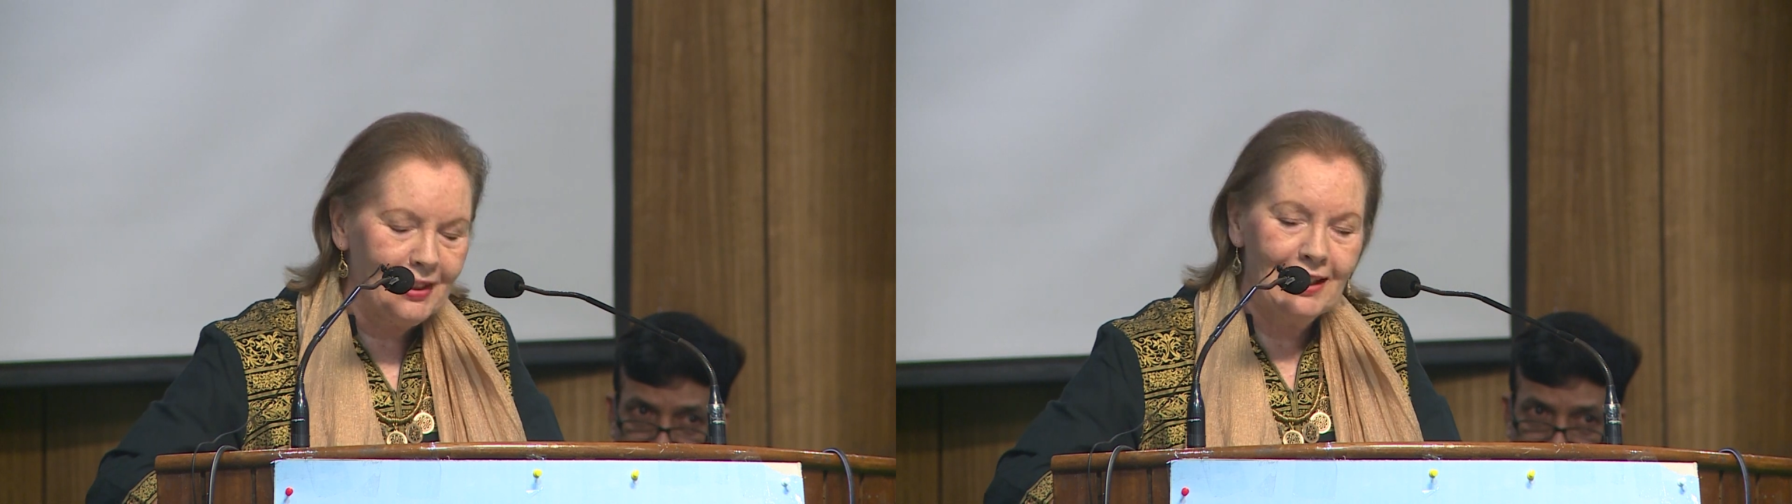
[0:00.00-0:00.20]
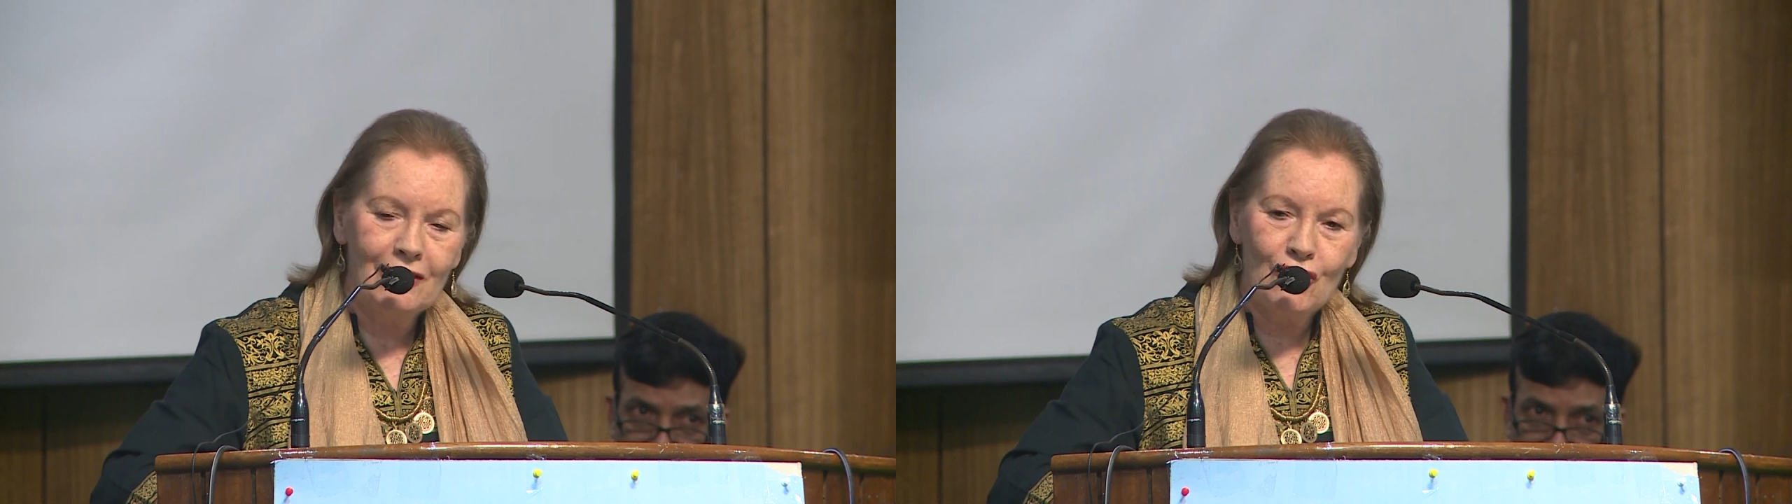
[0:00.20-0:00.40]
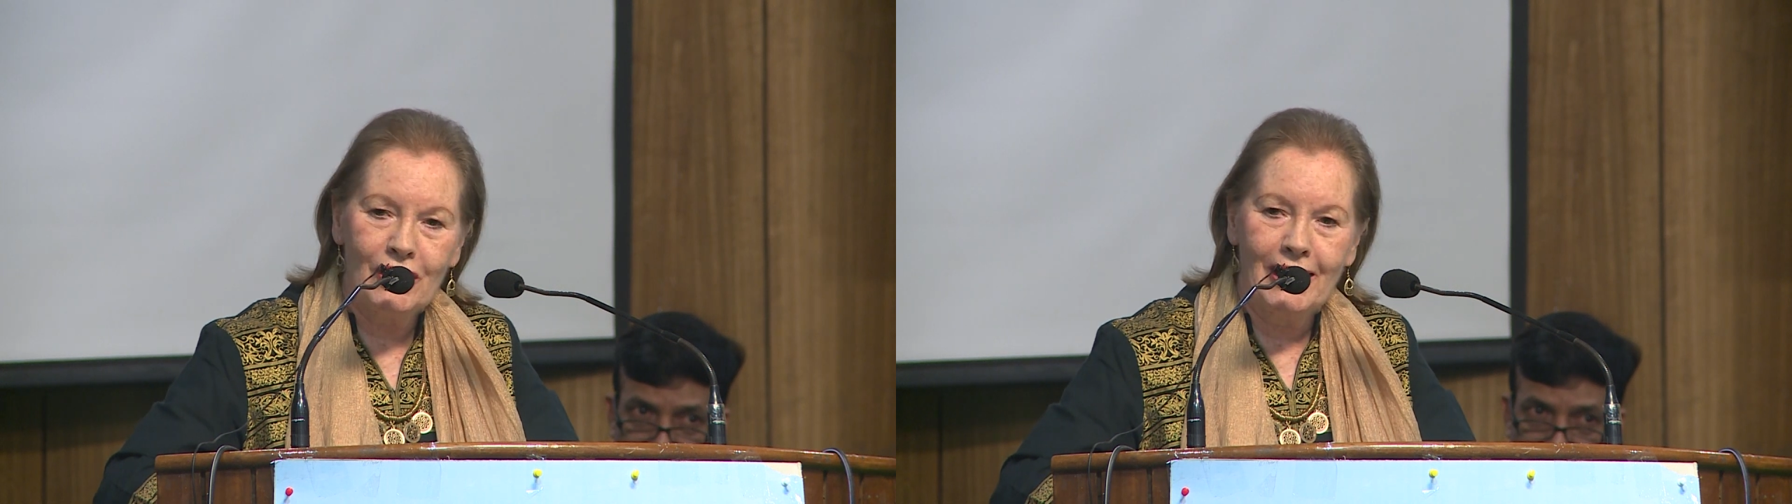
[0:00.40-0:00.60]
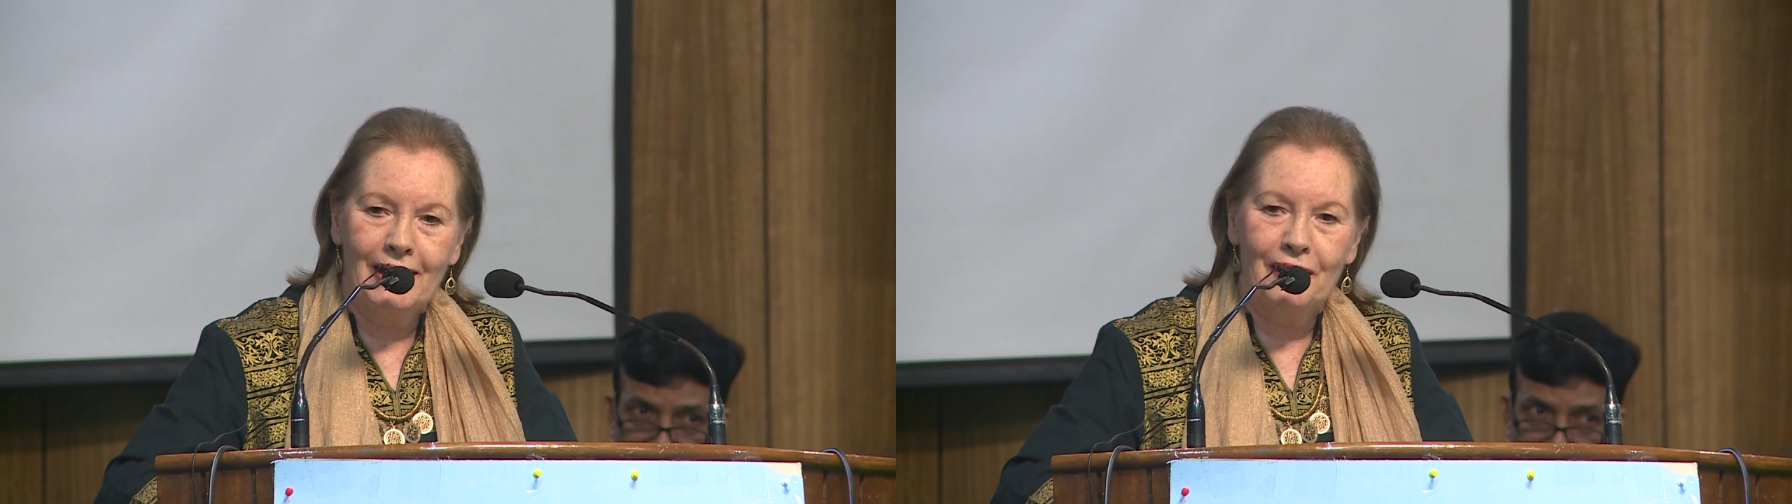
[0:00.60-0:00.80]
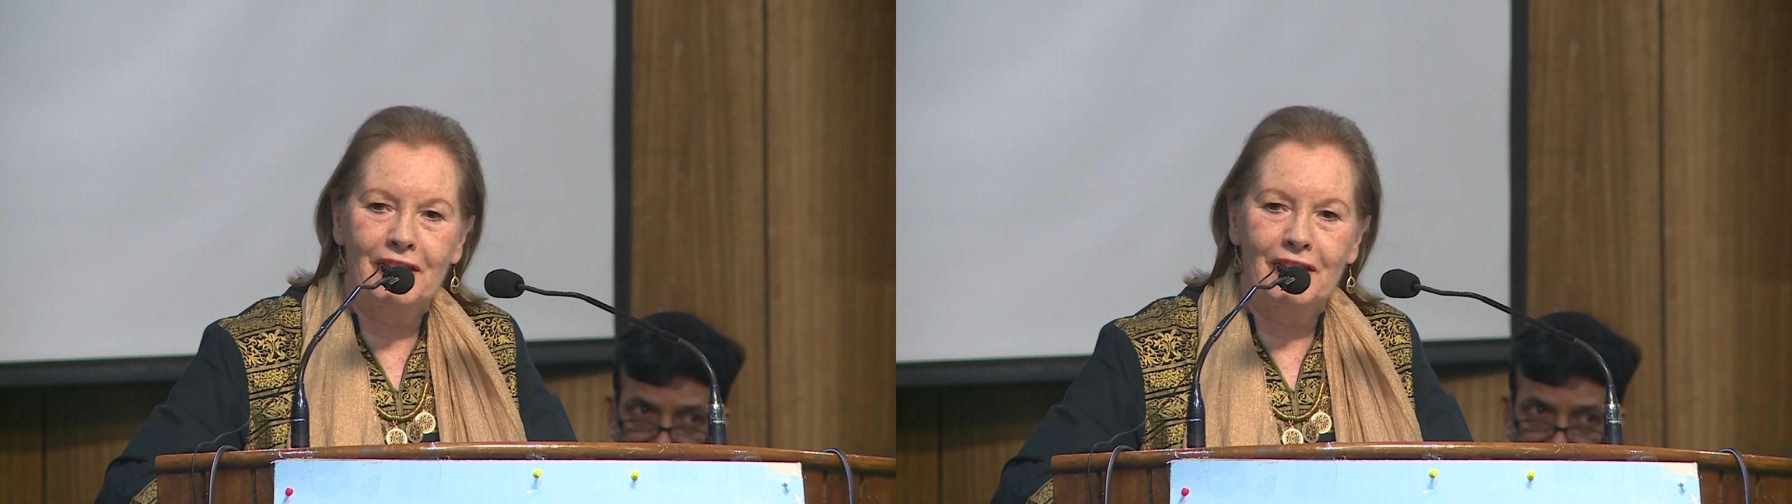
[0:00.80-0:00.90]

In July of